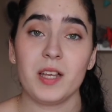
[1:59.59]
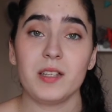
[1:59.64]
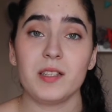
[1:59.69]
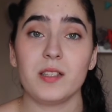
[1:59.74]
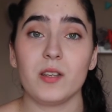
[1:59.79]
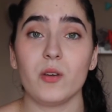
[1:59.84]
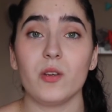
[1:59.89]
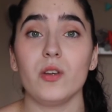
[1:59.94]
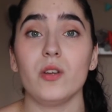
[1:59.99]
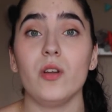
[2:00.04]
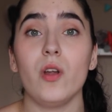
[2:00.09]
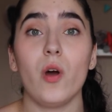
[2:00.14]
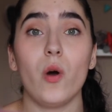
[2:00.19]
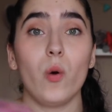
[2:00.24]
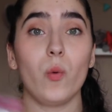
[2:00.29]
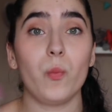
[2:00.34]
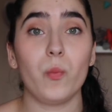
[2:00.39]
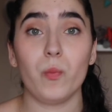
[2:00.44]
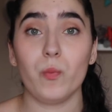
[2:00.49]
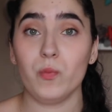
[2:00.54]
So you
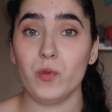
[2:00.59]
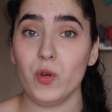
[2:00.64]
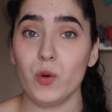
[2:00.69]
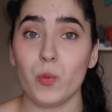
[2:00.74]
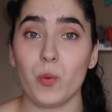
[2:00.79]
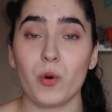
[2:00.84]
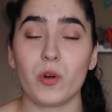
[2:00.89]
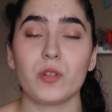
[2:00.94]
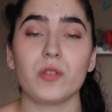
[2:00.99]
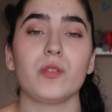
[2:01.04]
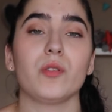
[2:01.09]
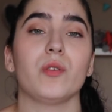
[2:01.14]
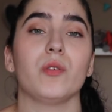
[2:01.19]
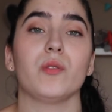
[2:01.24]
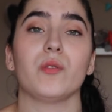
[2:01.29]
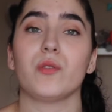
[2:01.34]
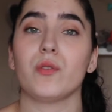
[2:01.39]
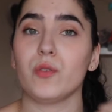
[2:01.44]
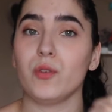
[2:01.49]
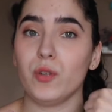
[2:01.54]
know, newborns
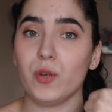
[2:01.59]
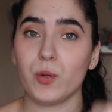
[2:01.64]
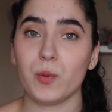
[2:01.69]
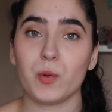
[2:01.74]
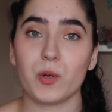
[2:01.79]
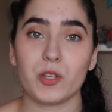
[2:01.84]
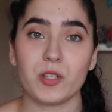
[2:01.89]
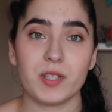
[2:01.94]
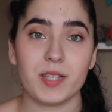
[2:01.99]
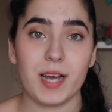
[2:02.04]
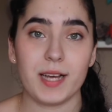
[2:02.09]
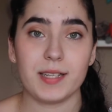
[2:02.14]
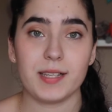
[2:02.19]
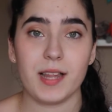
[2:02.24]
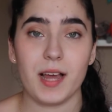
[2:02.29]
use newborn size